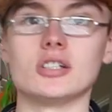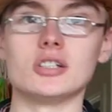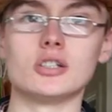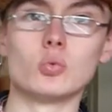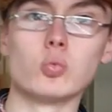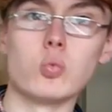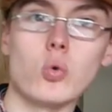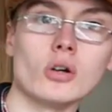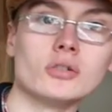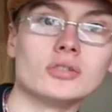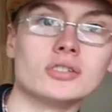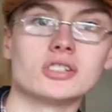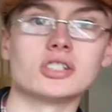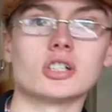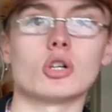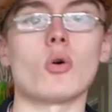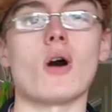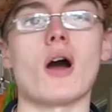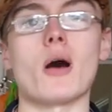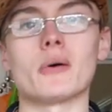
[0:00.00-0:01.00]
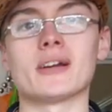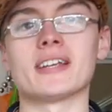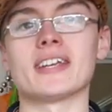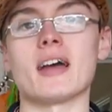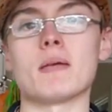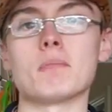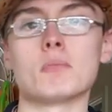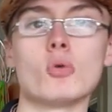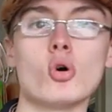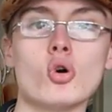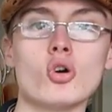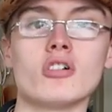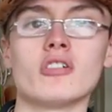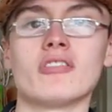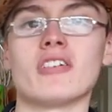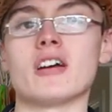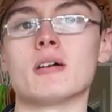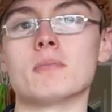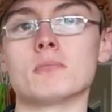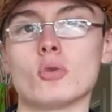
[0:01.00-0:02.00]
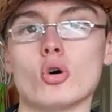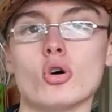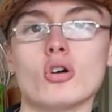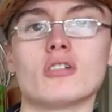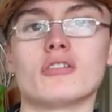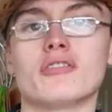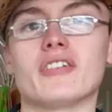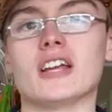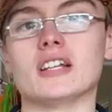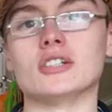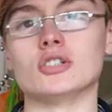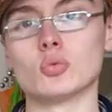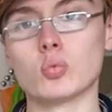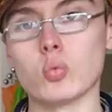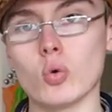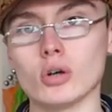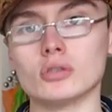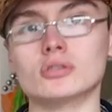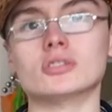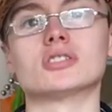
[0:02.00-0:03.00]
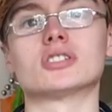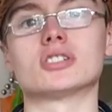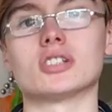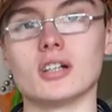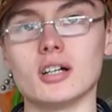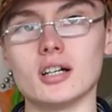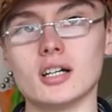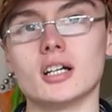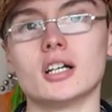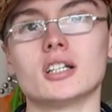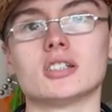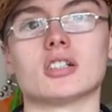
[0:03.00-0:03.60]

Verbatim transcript: you want to go out and get more of it and more of it and you want to,